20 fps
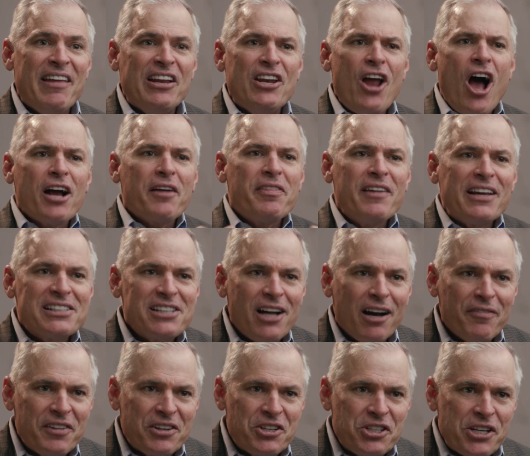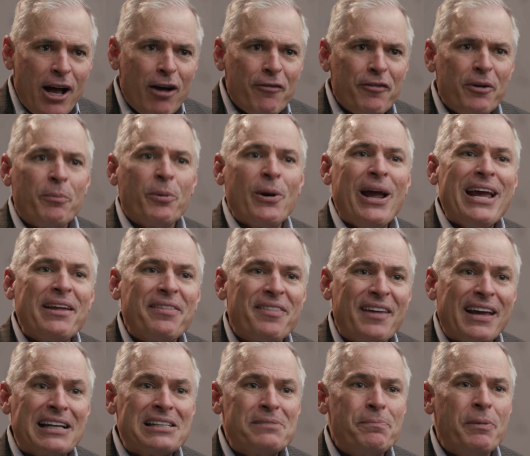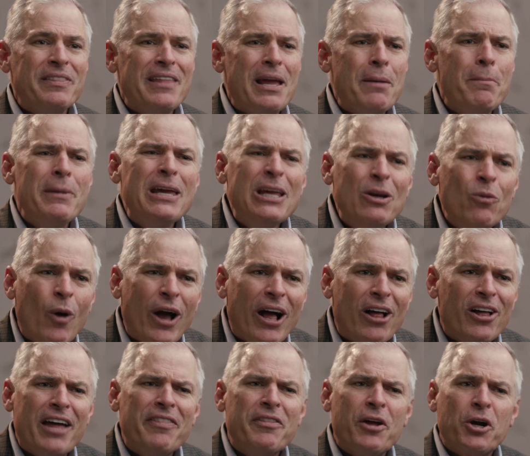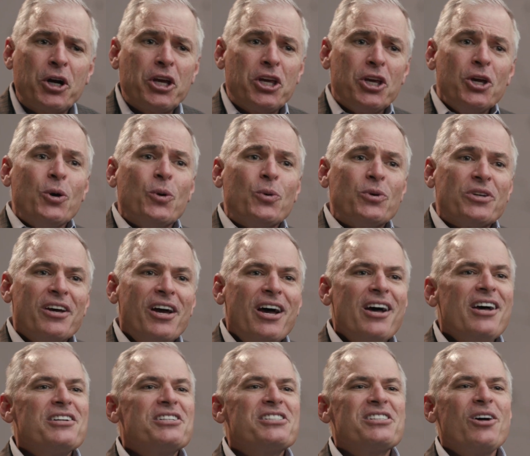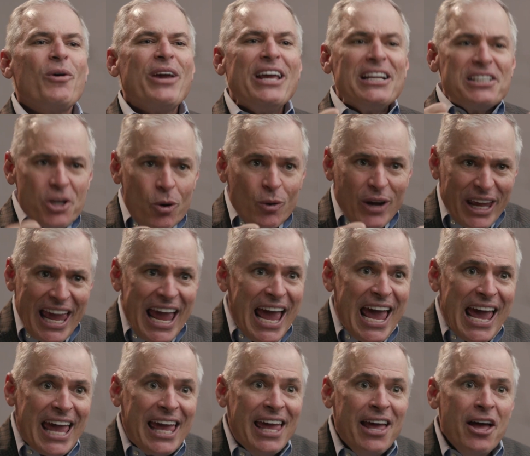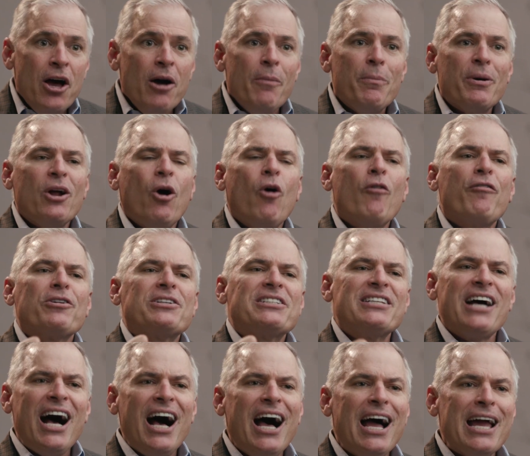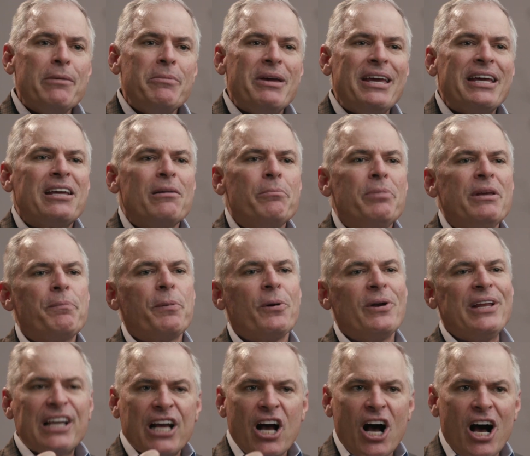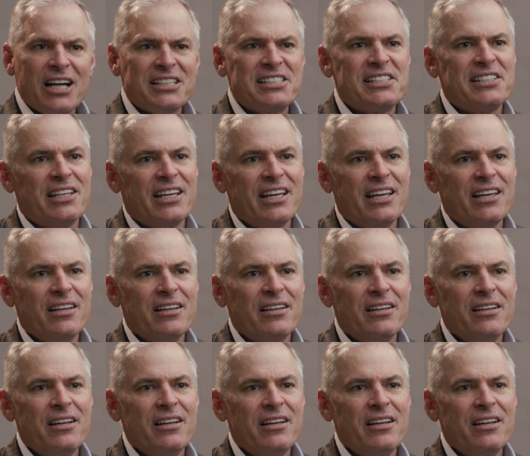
And they knock things off the shelf and break things, but they mean well and they're cute, so it's okay, but over time it can be pretty costly.